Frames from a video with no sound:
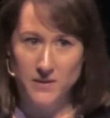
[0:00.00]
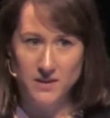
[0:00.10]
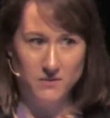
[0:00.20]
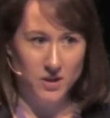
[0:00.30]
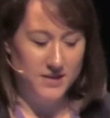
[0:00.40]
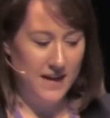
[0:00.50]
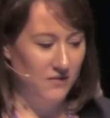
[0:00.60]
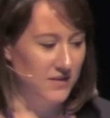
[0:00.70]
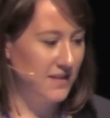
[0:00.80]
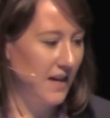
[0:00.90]
We're going to go
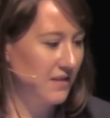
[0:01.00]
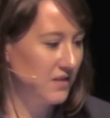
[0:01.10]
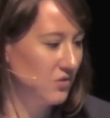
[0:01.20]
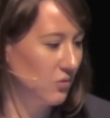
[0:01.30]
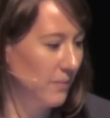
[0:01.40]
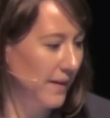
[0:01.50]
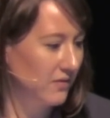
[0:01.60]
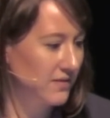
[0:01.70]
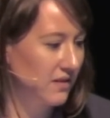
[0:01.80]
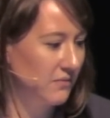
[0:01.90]
down the stack to talk
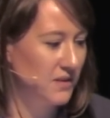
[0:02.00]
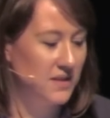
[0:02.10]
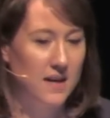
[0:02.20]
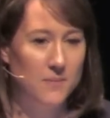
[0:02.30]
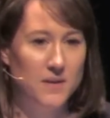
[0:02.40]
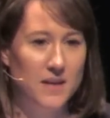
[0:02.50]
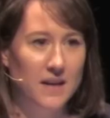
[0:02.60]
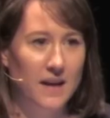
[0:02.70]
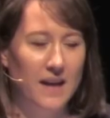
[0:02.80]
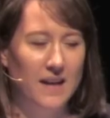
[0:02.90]
about stuff which is
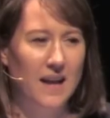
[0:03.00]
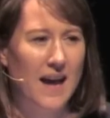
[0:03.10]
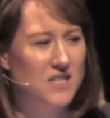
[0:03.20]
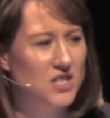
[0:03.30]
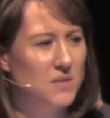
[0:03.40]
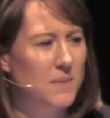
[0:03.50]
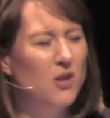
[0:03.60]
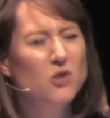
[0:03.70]
happening in HTTP.